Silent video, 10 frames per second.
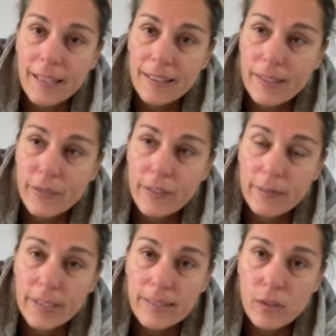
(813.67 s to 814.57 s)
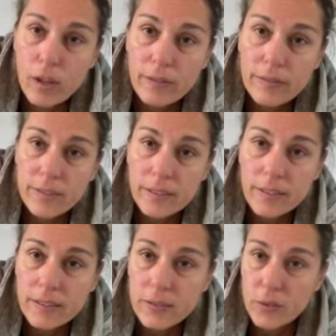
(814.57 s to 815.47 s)
They're very soft.
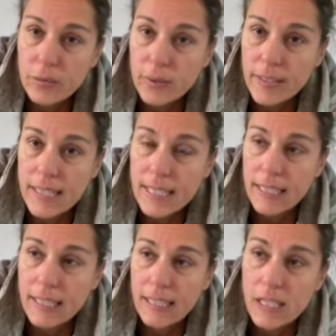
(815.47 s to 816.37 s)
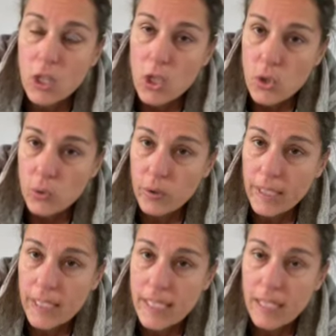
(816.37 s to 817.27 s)
I don't know if you can see that. So the
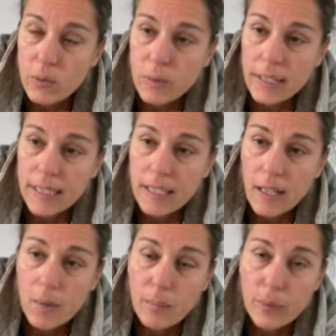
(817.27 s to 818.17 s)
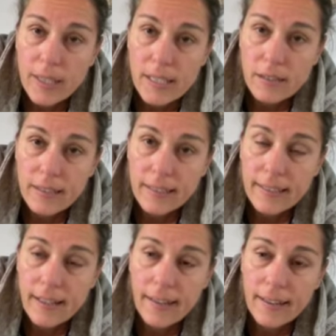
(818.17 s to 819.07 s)
kids can really press on it
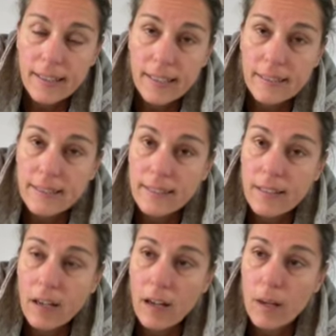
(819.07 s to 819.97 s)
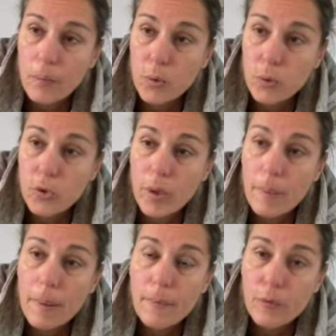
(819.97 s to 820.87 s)
and use
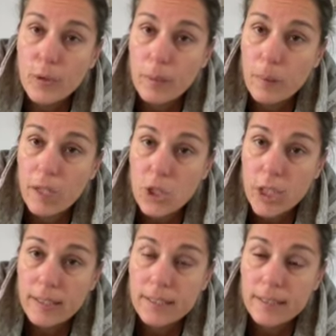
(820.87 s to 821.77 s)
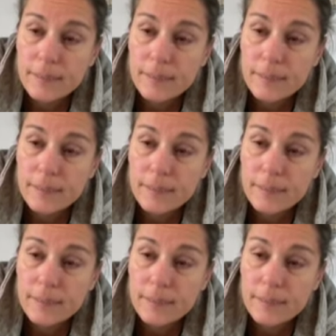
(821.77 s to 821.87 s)
them for their project.